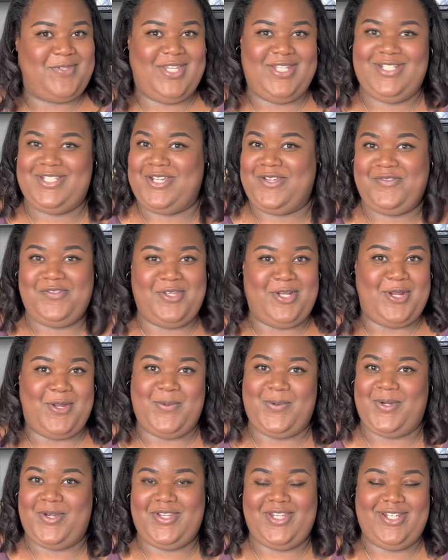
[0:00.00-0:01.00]
definitely not
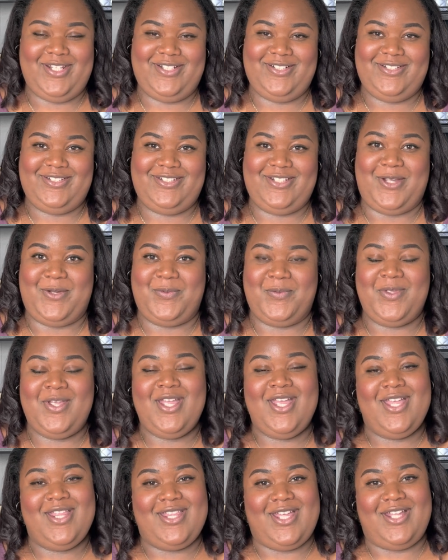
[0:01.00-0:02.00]
worth it. So
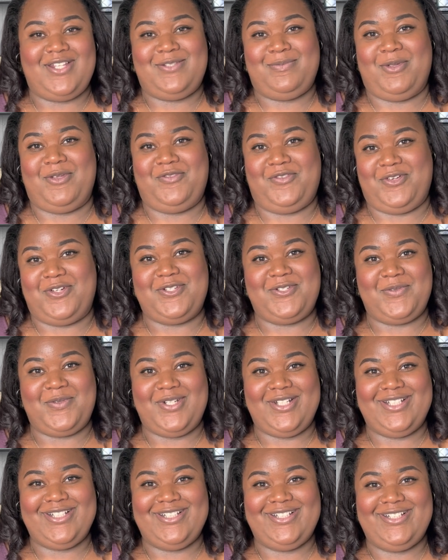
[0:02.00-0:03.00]
that's my first
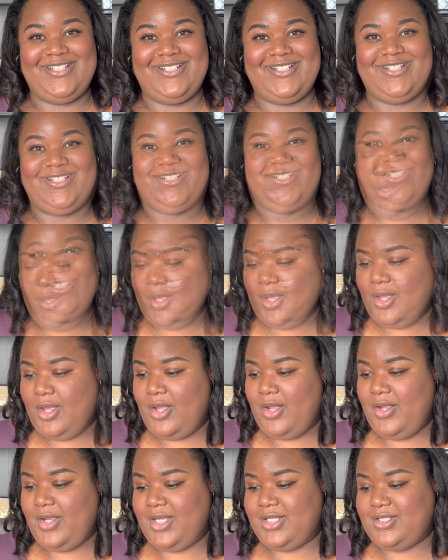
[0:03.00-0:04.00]
one.
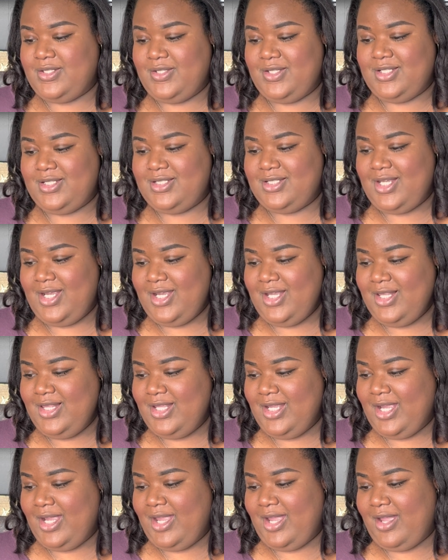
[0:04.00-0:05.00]
Okay, so the second
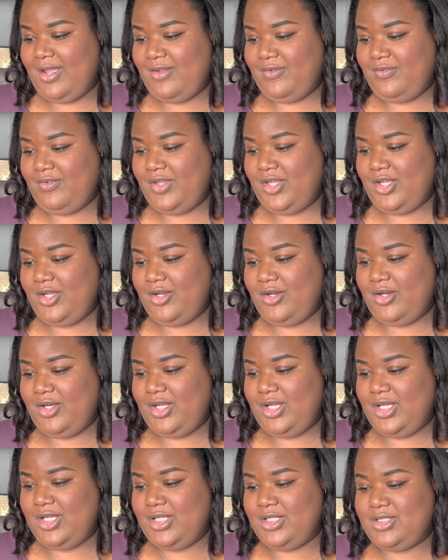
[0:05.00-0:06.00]
thing I have here
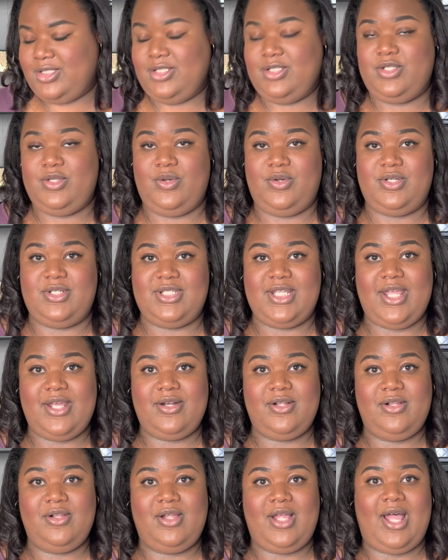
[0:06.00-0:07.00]
is the Dior
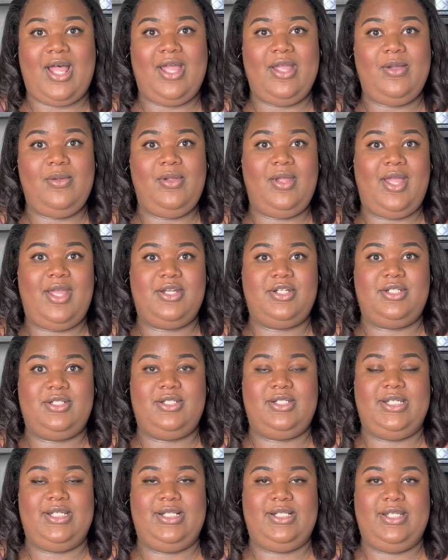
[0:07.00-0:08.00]
saddle. I will
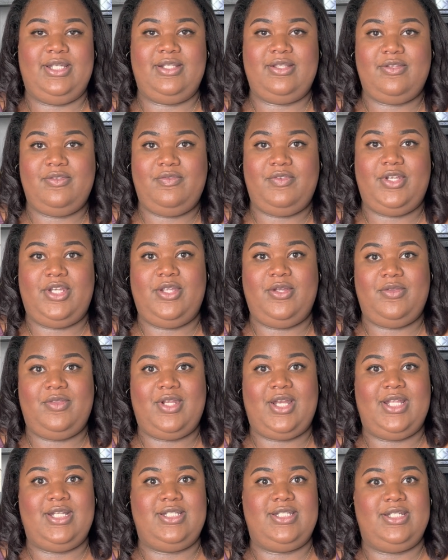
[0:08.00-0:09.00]
actually link the video
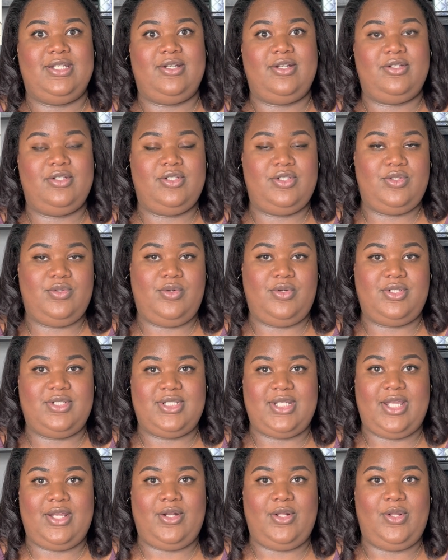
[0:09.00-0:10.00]
that I did on the Dior
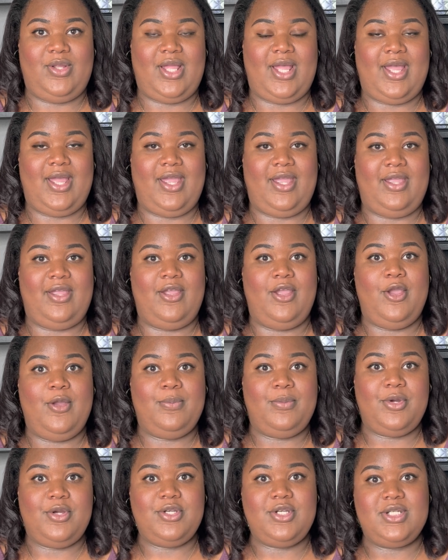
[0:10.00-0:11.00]
saddle. I
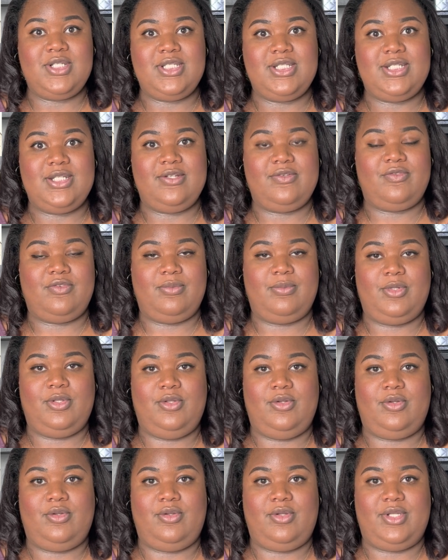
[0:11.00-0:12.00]
purchased it from a
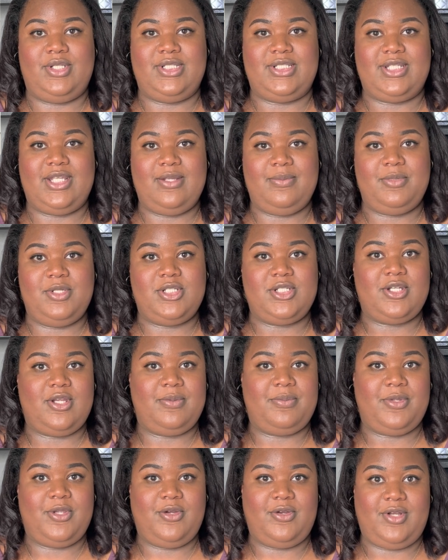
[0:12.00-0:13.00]
local consignment
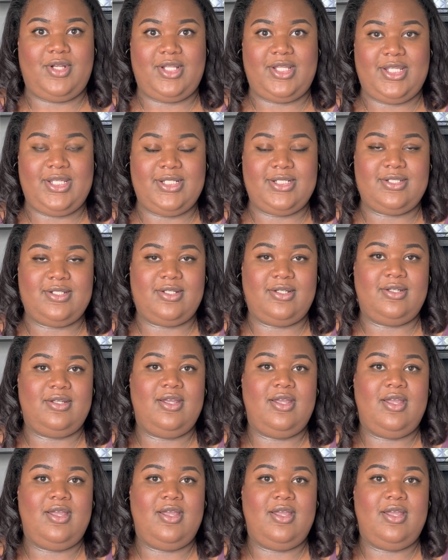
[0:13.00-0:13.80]
shop here in Atlanta.